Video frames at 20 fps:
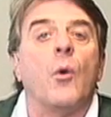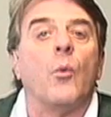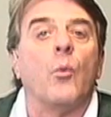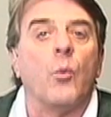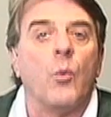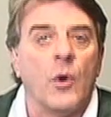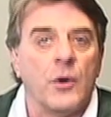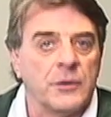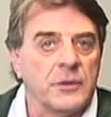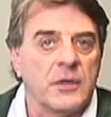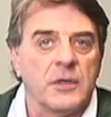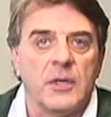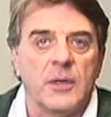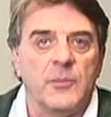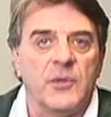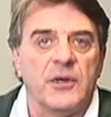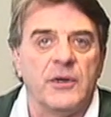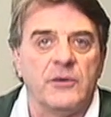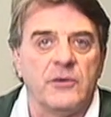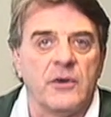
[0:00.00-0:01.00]
one
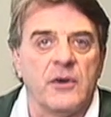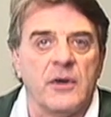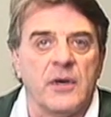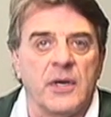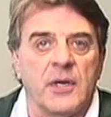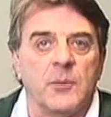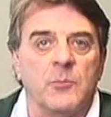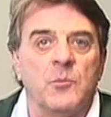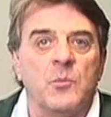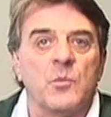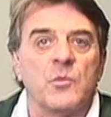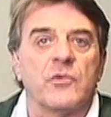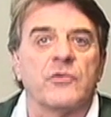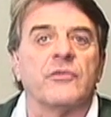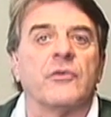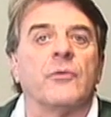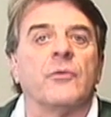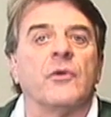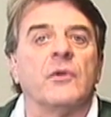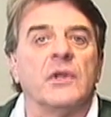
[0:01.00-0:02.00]
club at a time,
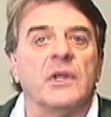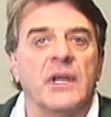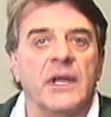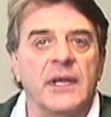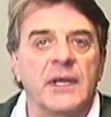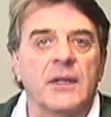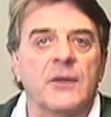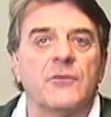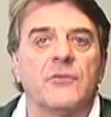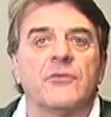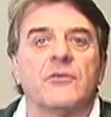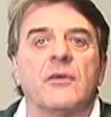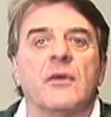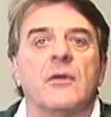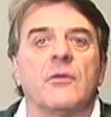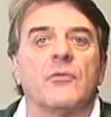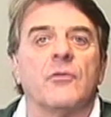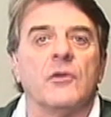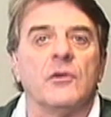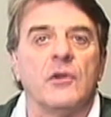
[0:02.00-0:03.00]
so the lengths,
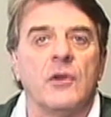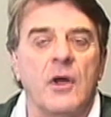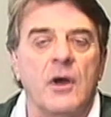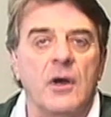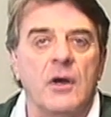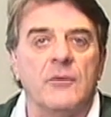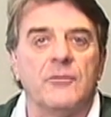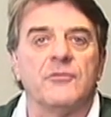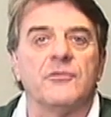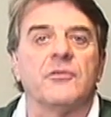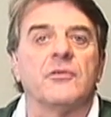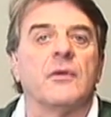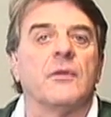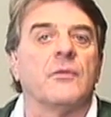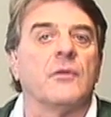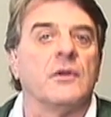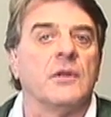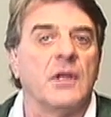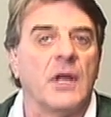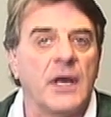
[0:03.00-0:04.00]
the lofts,
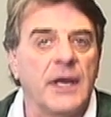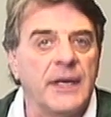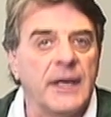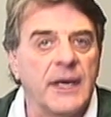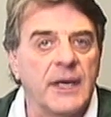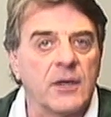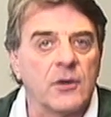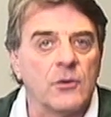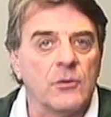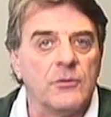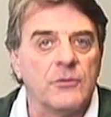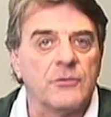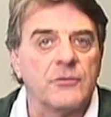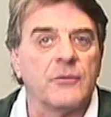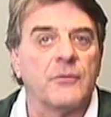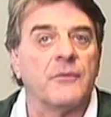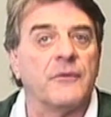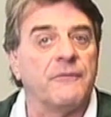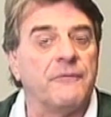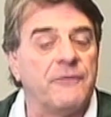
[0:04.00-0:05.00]
the lie
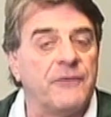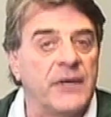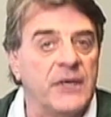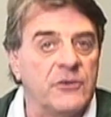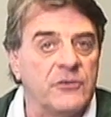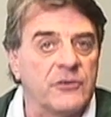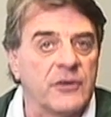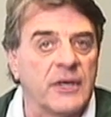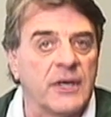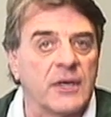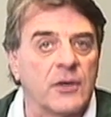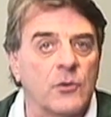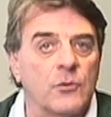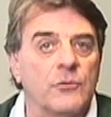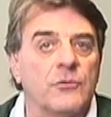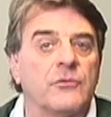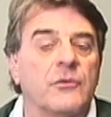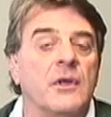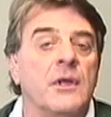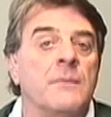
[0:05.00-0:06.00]
angles, the face
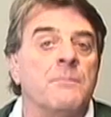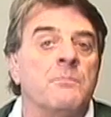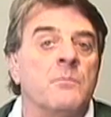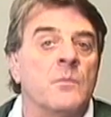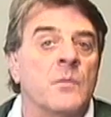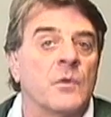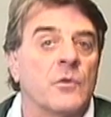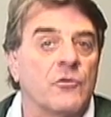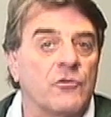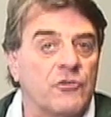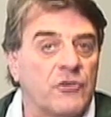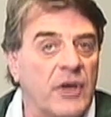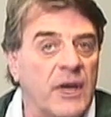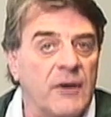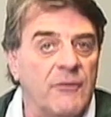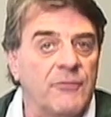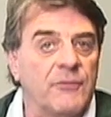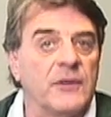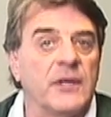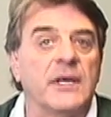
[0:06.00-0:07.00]
angles, the
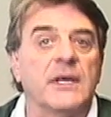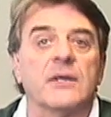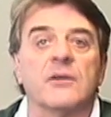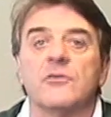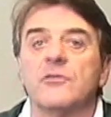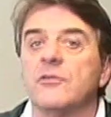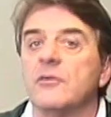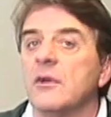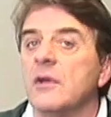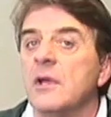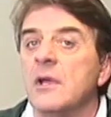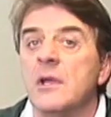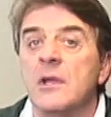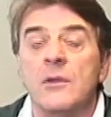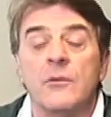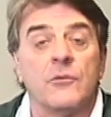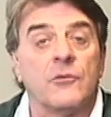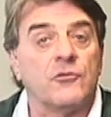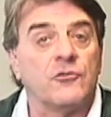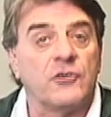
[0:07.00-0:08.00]
shaft flex,
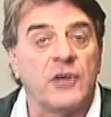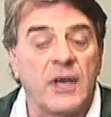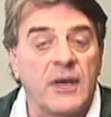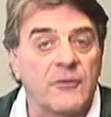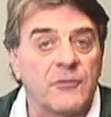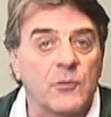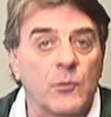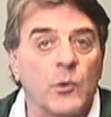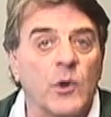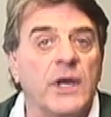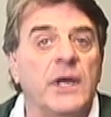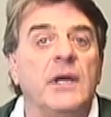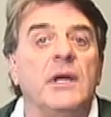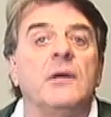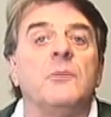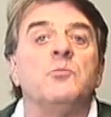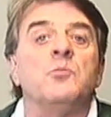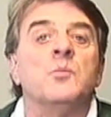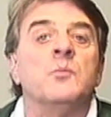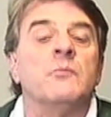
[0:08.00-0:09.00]
the shaft
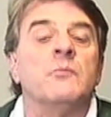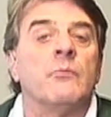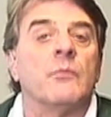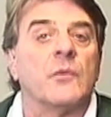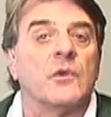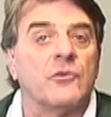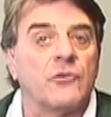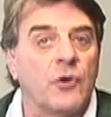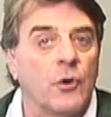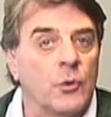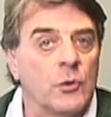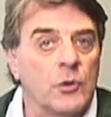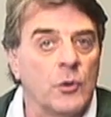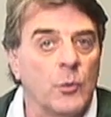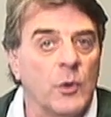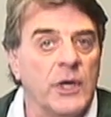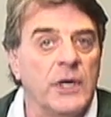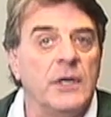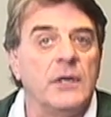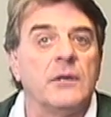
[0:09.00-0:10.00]
weight, the total
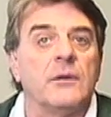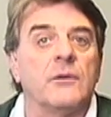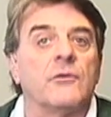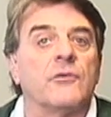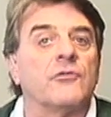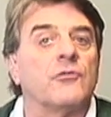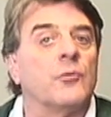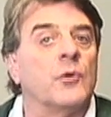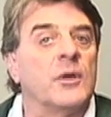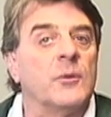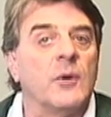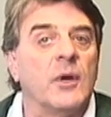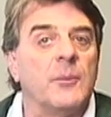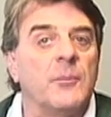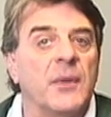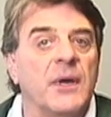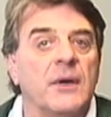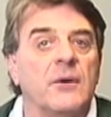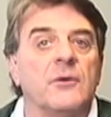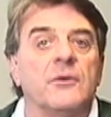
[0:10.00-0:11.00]
weight, the swing
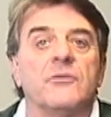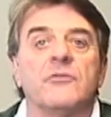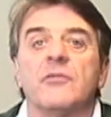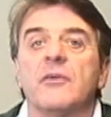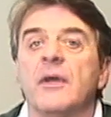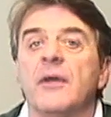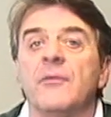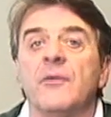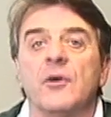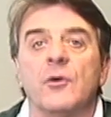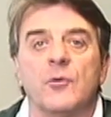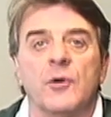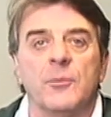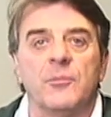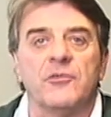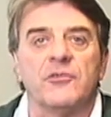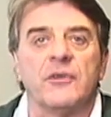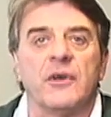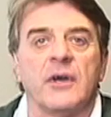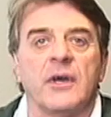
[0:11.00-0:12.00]
weight balance, and the
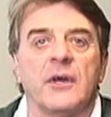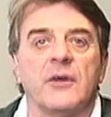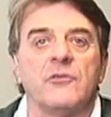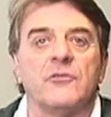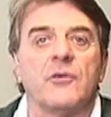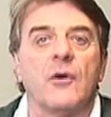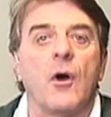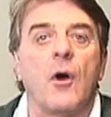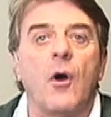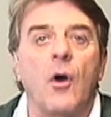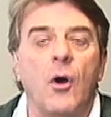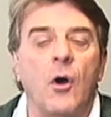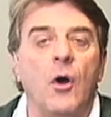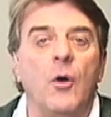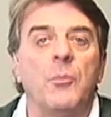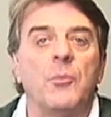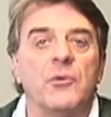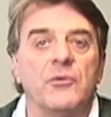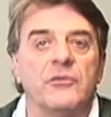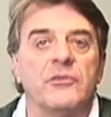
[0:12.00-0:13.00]
grip size
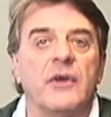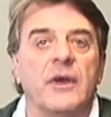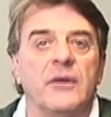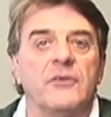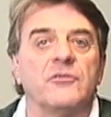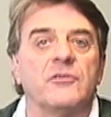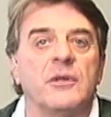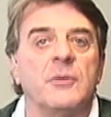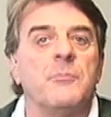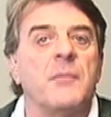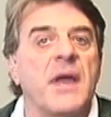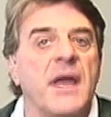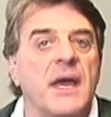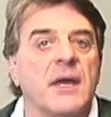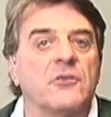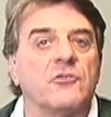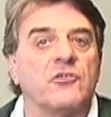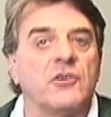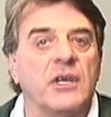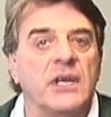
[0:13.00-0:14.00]
all precisely
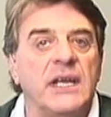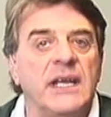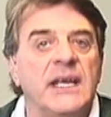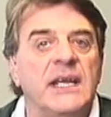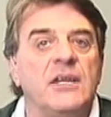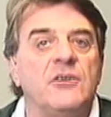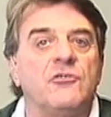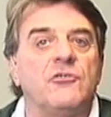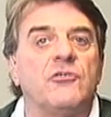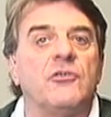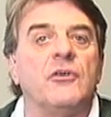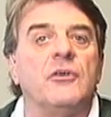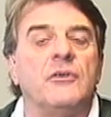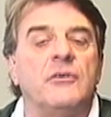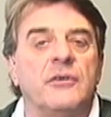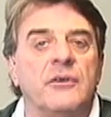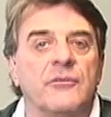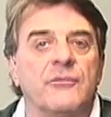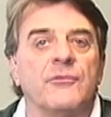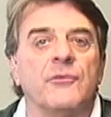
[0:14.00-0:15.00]
match each
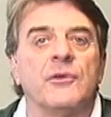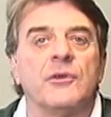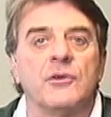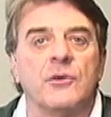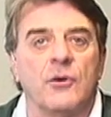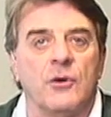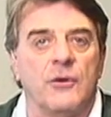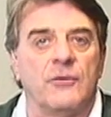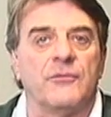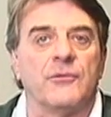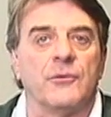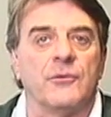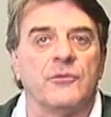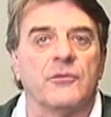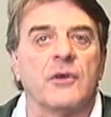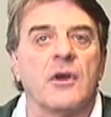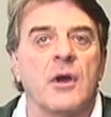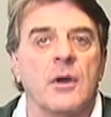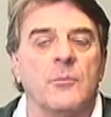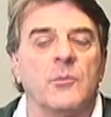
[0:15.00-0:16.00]
different
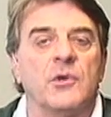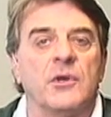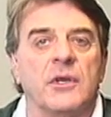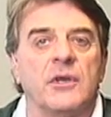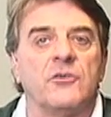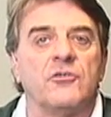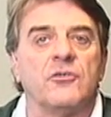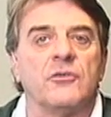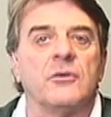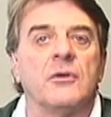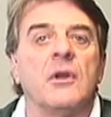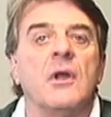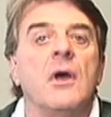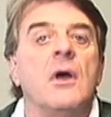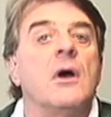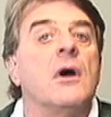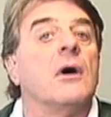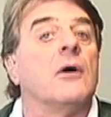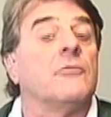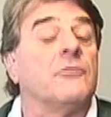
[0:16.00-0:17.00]
golfer's combination
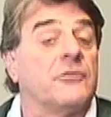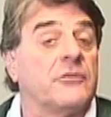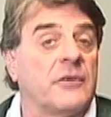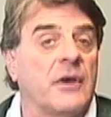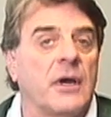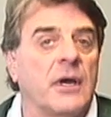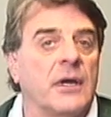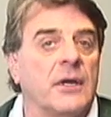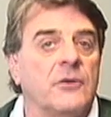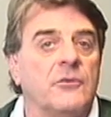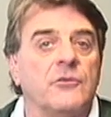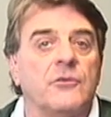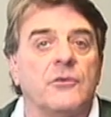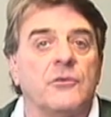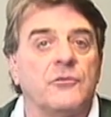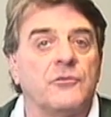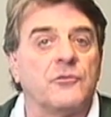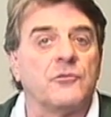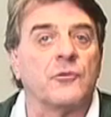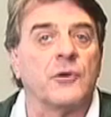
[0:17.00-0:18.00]
of size,
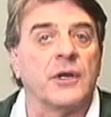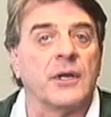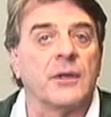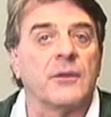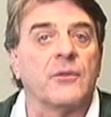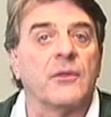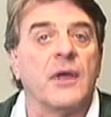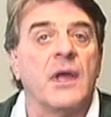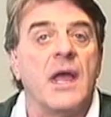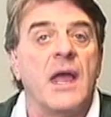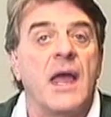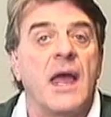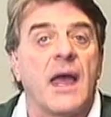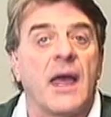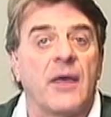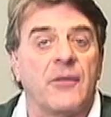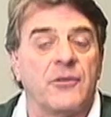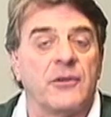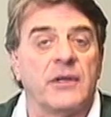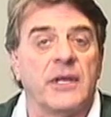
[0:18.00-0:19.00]
strength,
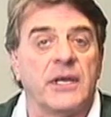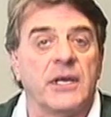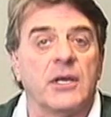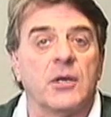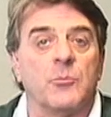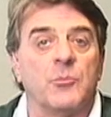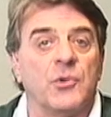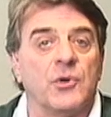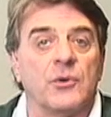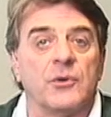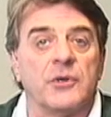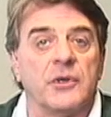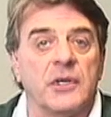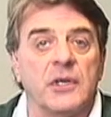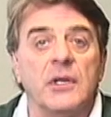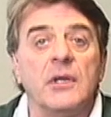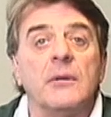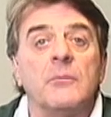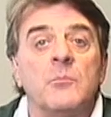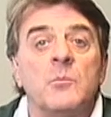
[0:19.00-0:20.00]
athletic
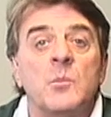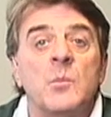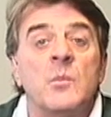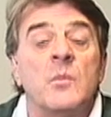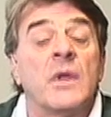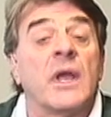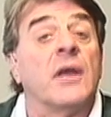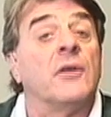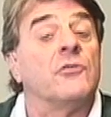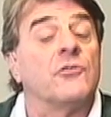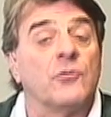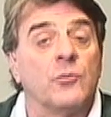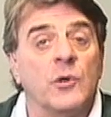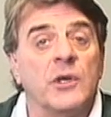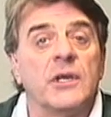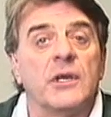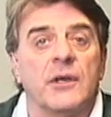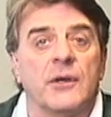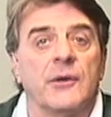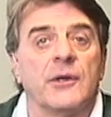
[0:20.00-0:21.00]
ability, and
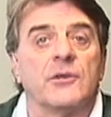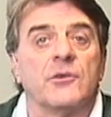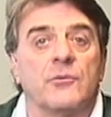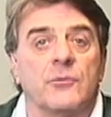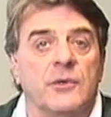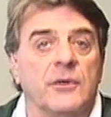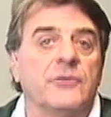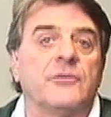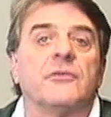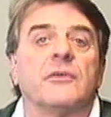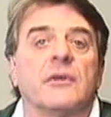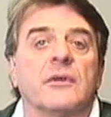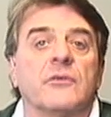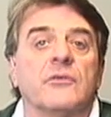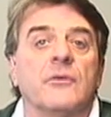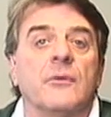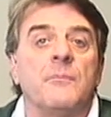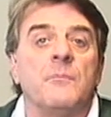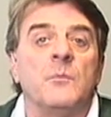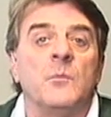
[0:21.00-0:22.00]
swing
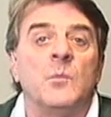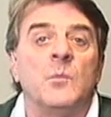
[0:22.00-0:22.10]
characteristics.